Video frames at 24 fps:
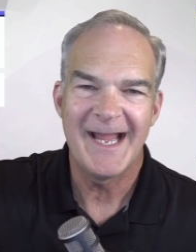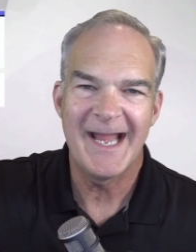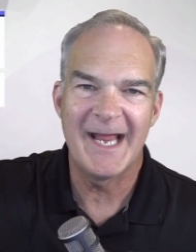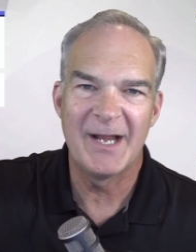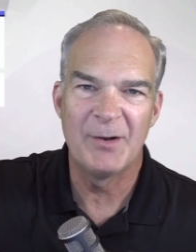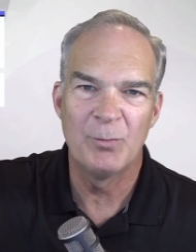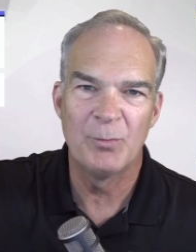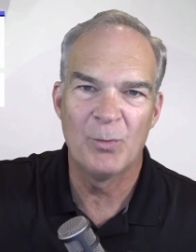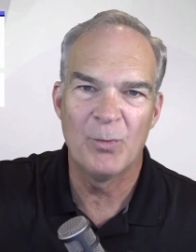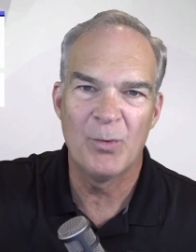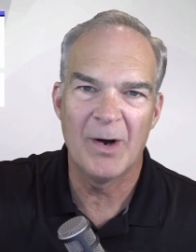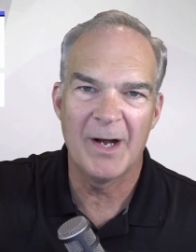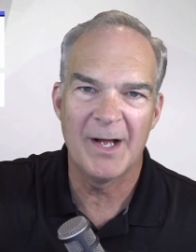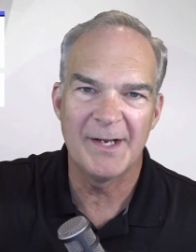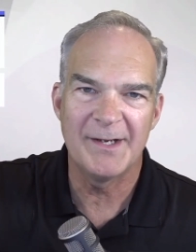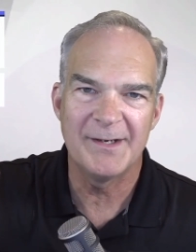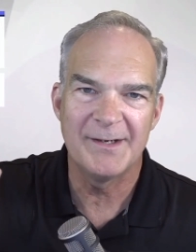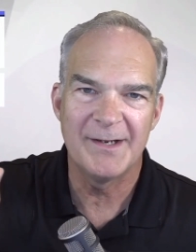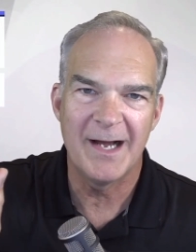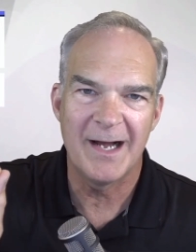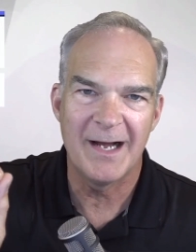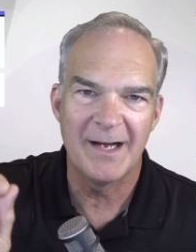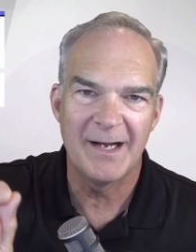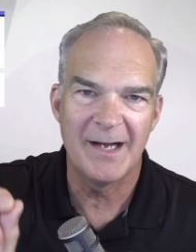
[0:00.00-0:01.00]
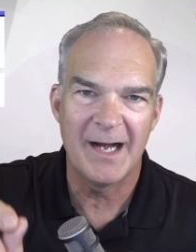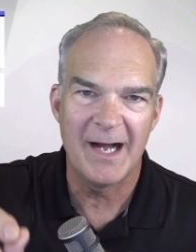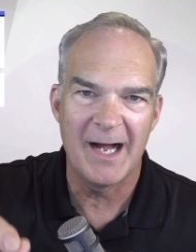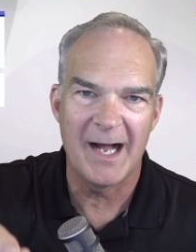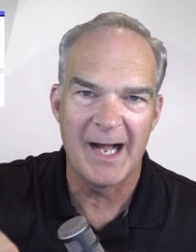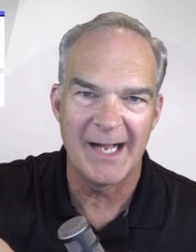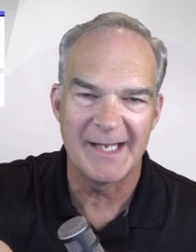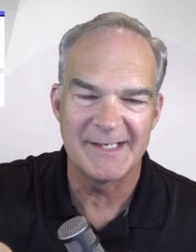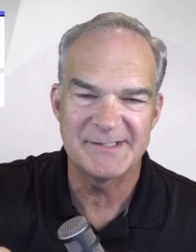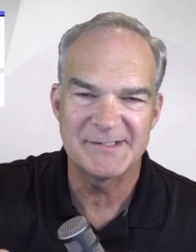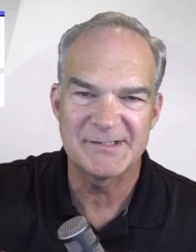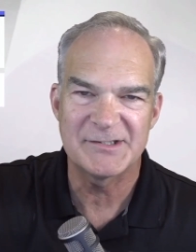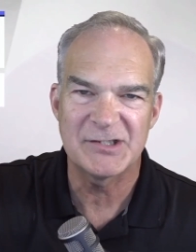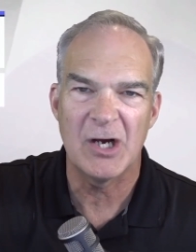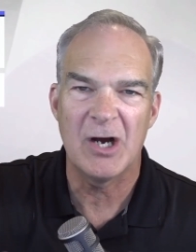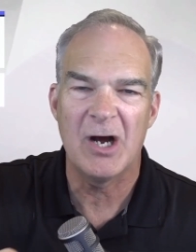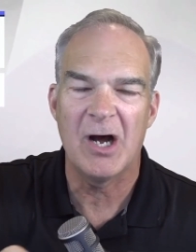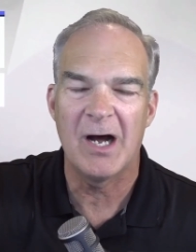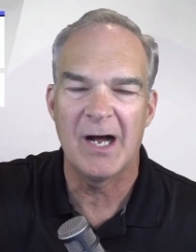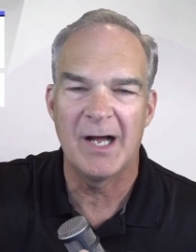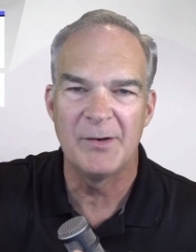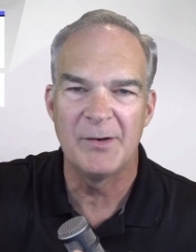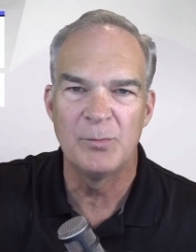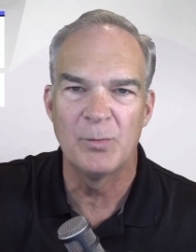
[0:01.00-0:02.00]
And what I
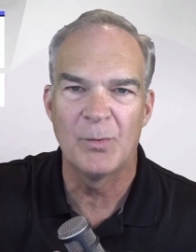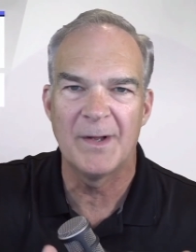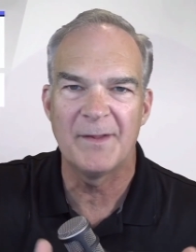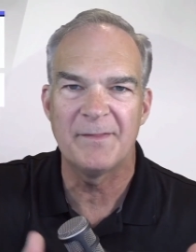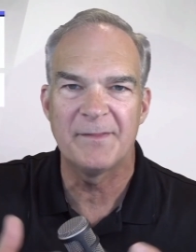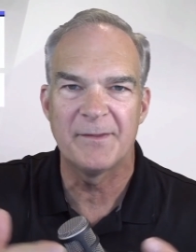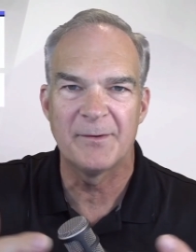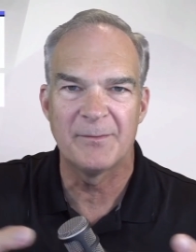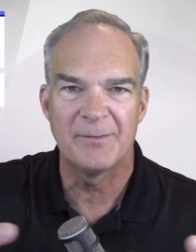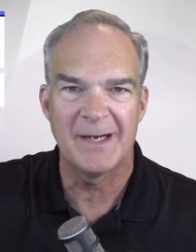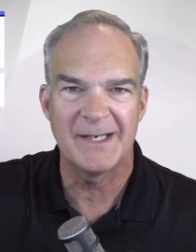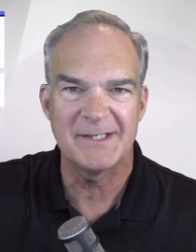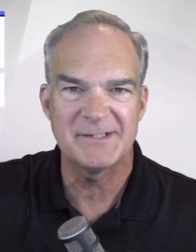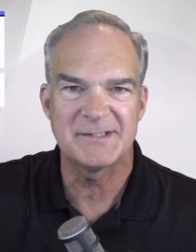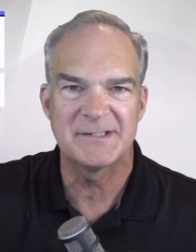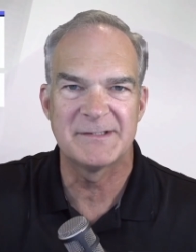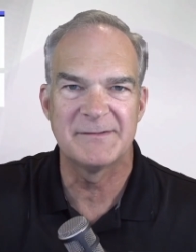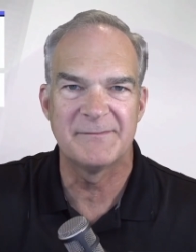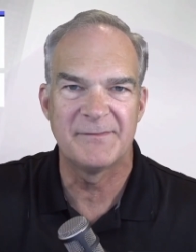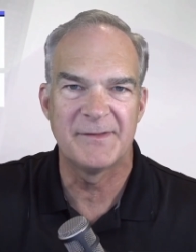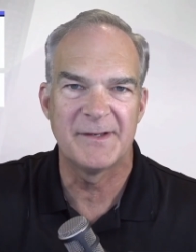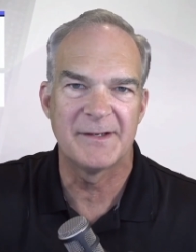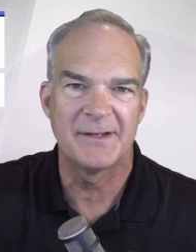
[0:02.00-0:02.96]
saw and what the rest of